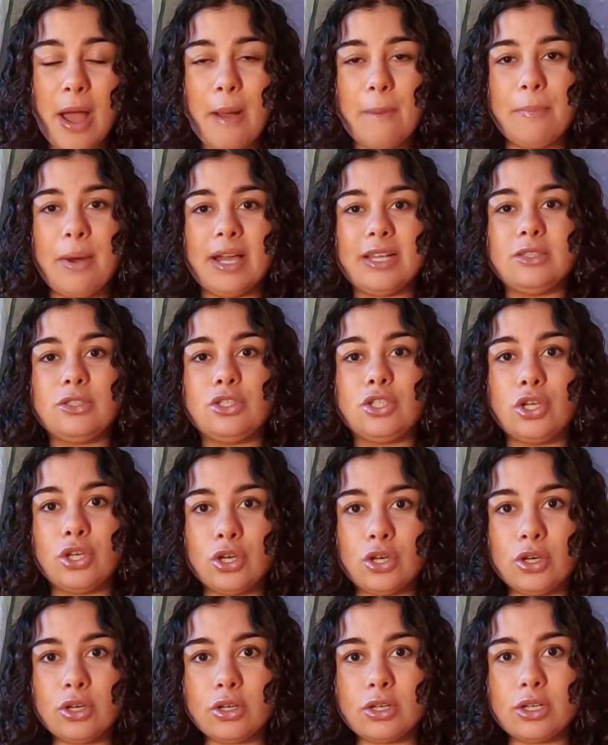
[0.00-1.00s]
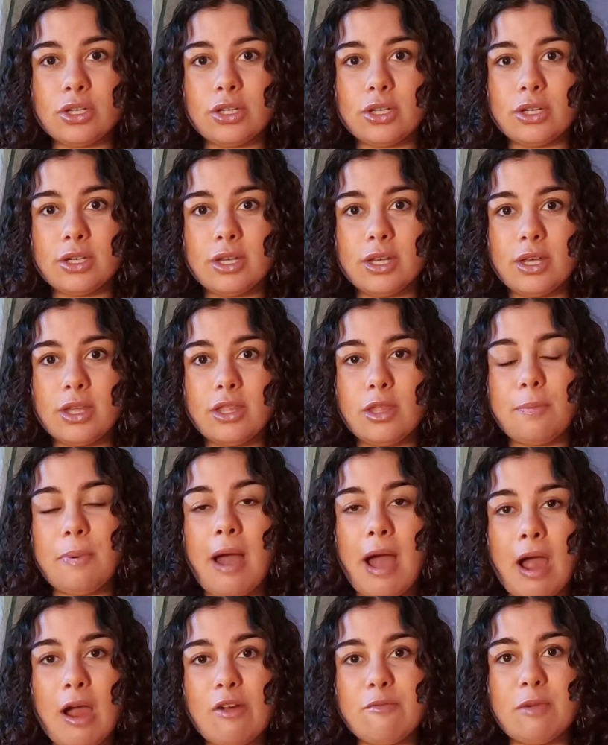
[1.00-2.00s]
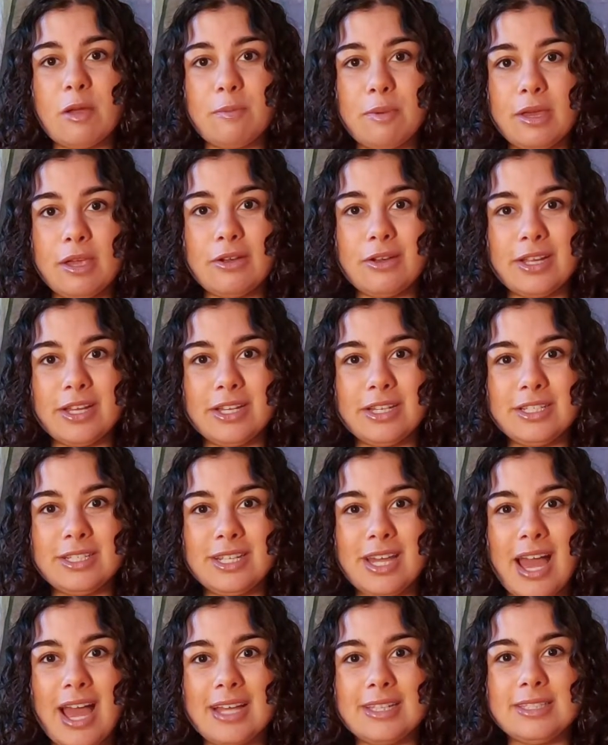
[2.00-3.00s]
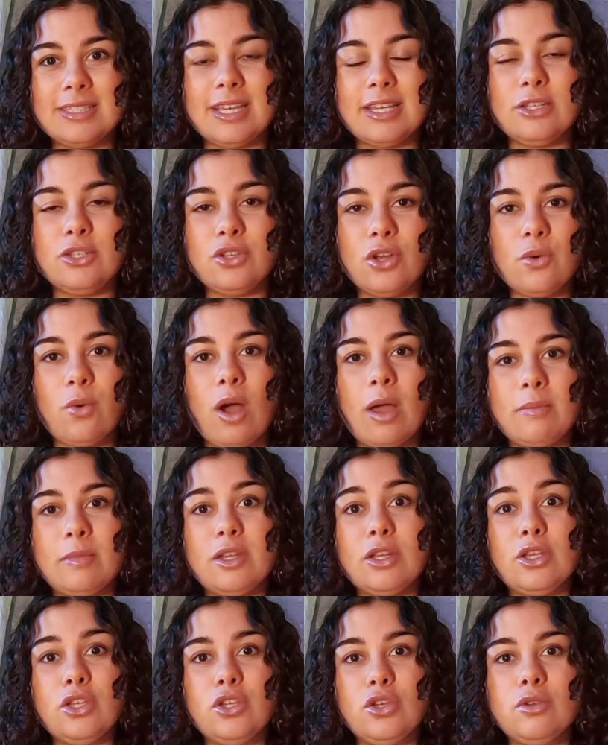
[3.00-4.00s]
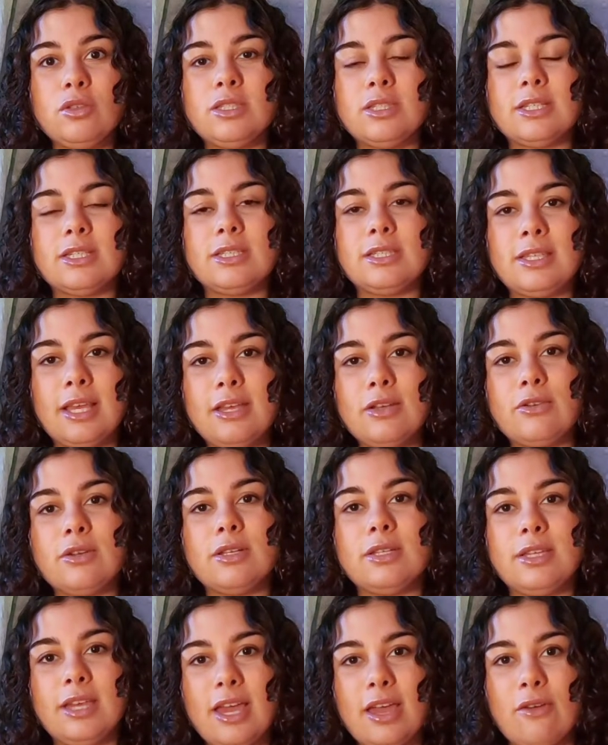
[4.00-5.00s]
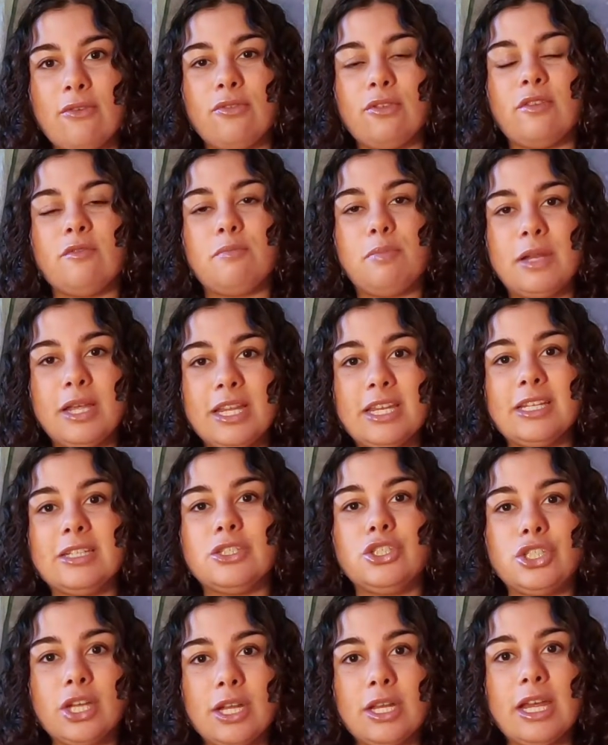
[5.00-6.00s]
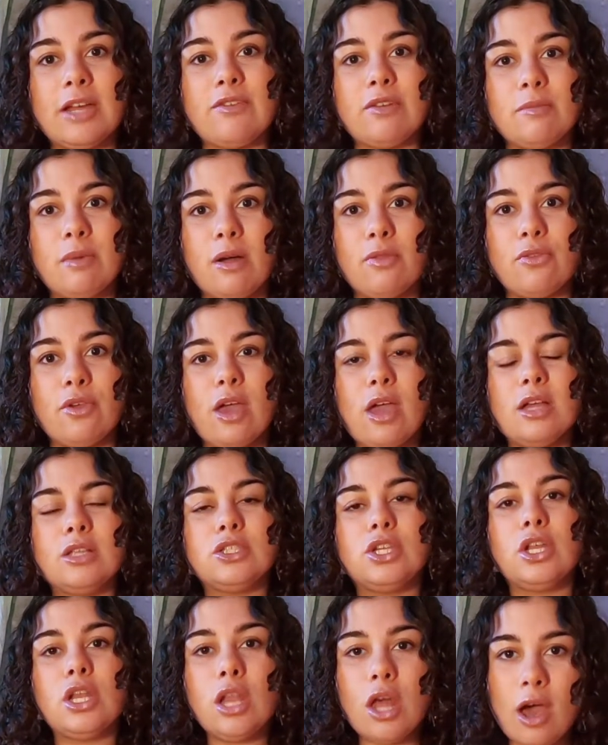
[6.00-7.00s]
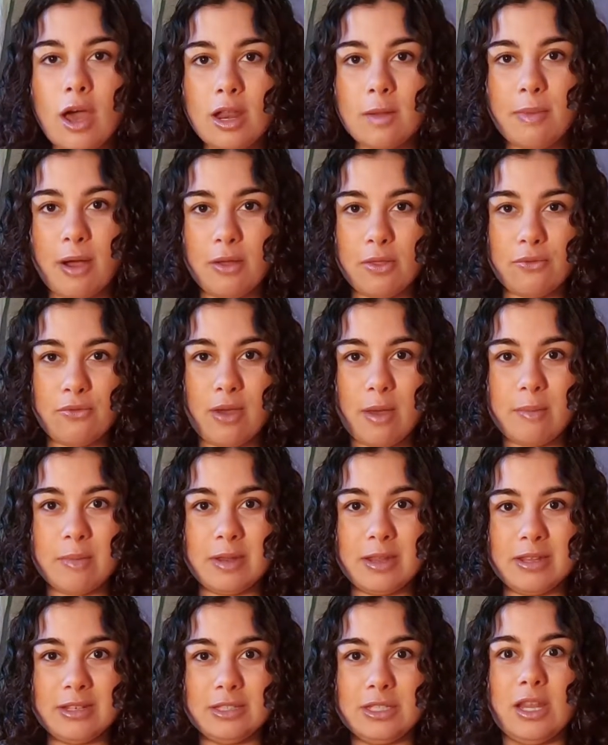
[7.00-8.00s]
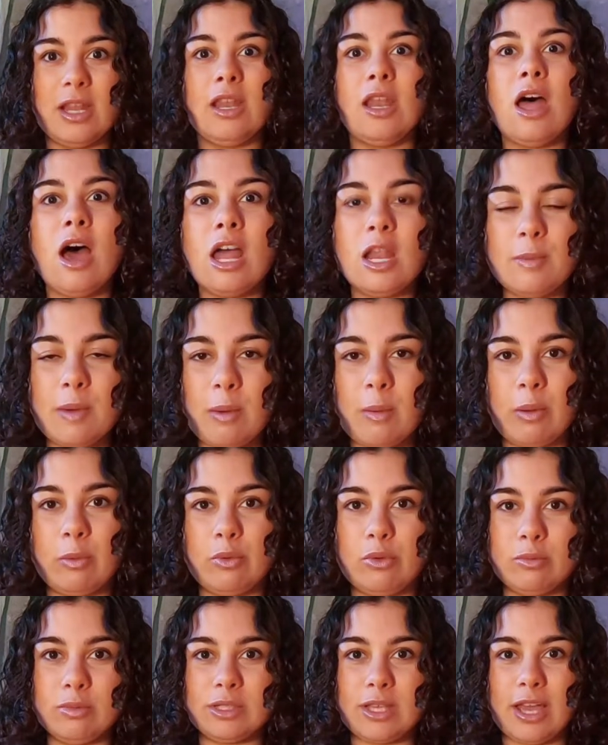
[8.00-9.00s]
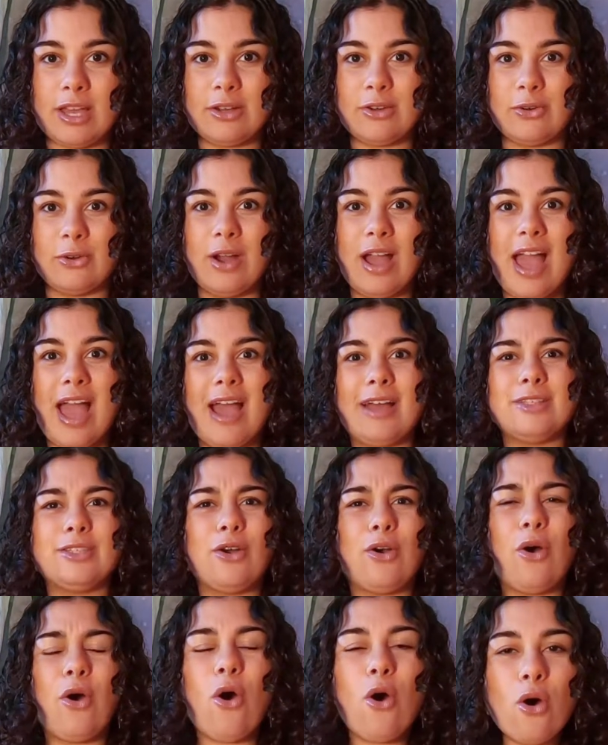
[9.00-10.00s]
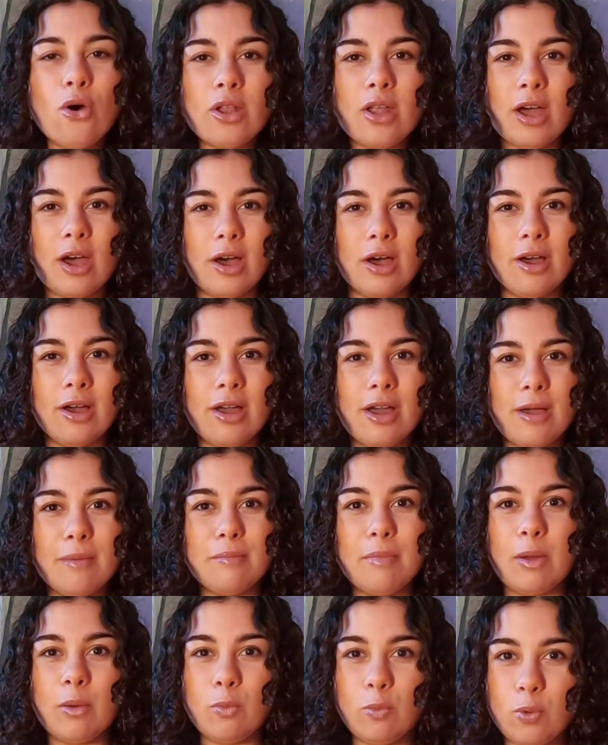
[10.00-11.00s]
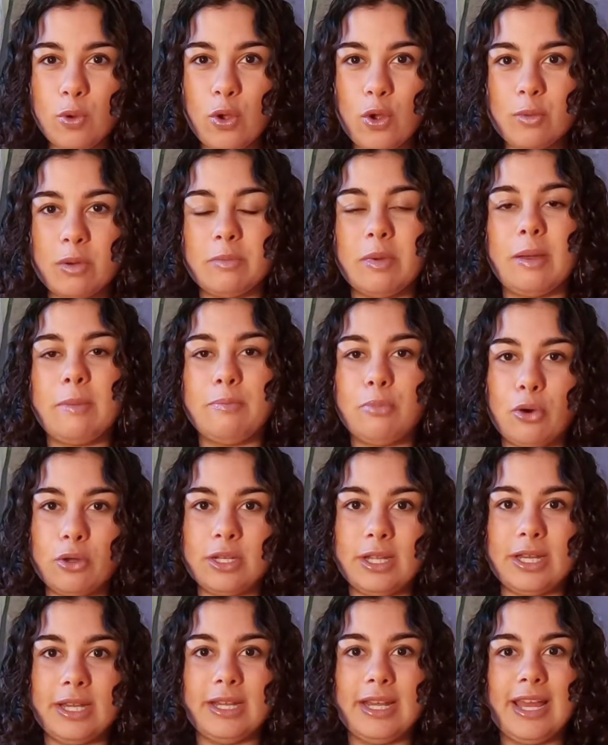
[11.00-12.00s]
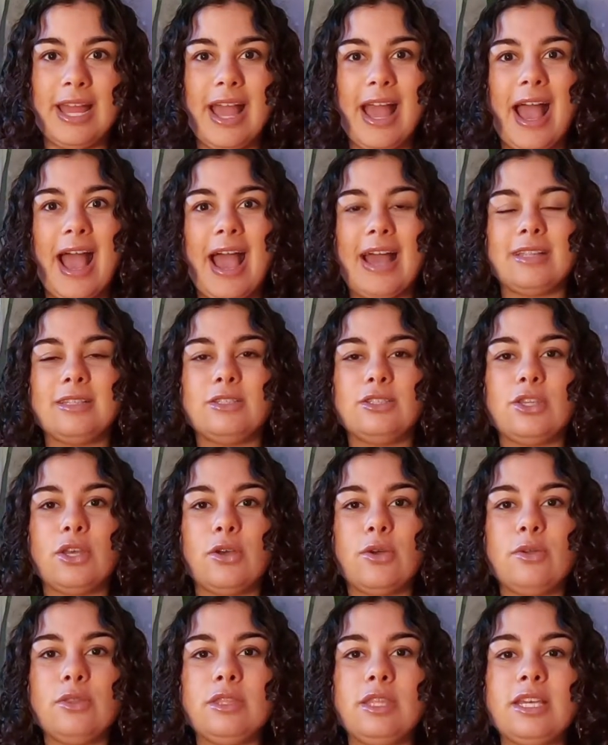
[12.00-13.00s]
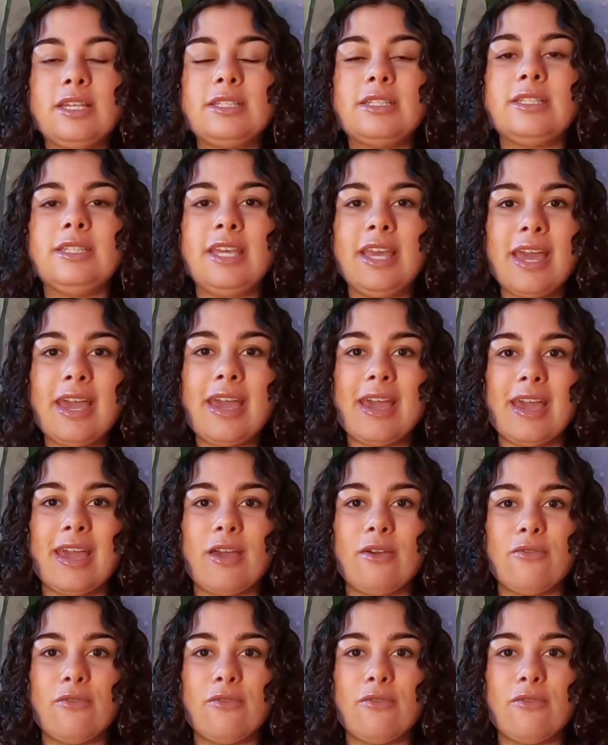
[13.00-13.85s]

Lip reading: But I took the power of my period and said, you know what, I'm going to use this sacred gift of bleeding and shedding every month to learn about the feminine, to learn about my womb cycle, and to honor my womb and my body. And so this year